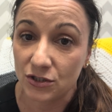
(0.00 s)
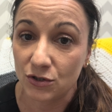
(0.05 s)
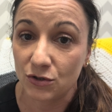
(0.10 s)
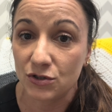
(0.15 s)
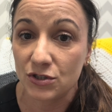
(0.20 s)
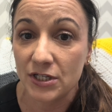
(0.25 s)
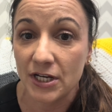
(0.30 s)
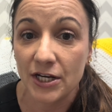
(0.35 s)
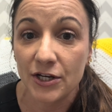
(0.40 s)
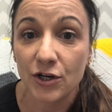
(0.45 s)
So
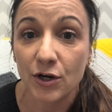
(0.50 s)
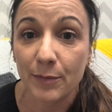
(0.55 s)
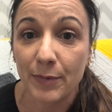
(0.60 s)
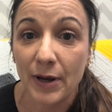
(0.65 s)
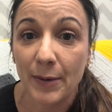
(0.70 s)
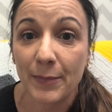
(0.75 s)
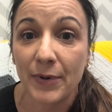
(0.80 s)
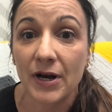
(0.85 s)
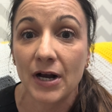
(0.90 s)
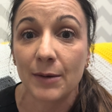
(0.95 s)
say your
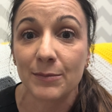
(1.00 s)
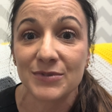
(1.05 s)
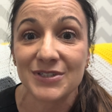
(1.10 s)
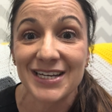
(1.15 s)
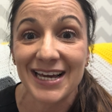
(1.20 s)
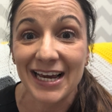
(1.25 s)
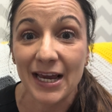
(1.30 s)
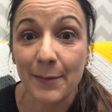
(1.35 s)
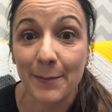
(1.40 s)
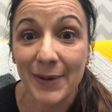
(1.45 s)
pet becomes
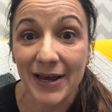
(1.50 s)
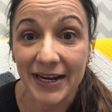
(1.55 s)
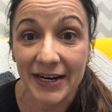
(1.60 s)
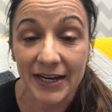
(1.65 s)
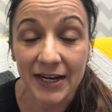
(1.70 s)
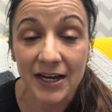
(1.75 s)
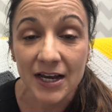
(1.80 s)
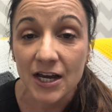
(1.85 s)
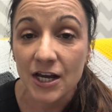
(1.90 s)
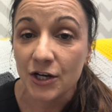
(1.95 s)

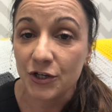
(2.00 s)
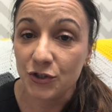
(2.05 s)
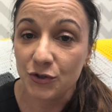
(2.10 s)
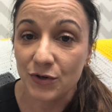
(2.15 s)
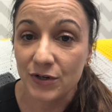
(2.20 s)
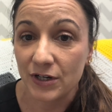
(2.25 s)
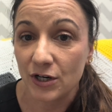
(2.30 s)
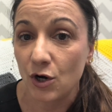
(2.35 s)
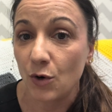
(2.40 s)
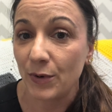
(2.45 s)
diabetic, you
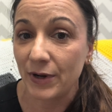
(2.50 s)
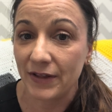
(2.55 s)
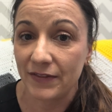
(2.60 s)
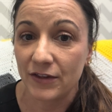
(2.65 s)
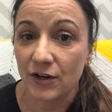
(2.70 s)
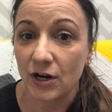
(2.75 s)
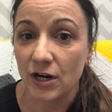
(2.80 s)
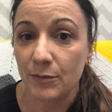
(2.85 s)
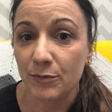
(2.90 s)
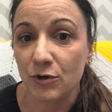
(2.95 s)
can go in
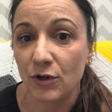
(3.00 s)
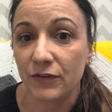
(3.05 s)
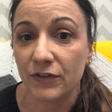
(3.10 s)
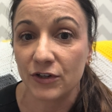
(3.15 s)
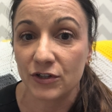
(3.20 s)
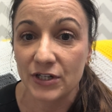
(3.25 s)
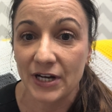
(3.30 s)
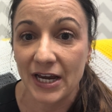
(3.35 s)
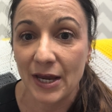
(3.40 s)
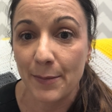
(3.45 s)
there and note
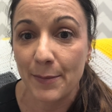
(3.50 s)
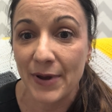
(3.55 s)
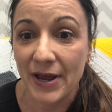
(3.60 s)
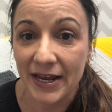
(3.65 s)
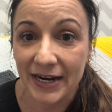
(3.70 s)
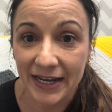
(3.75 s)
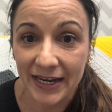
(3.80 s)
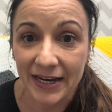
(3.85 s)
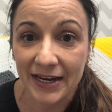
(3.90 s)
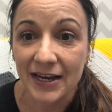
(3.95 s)
they're
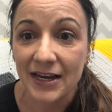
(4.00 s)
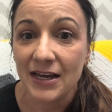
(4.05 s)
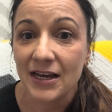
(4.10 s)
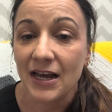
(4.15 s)
diabetic,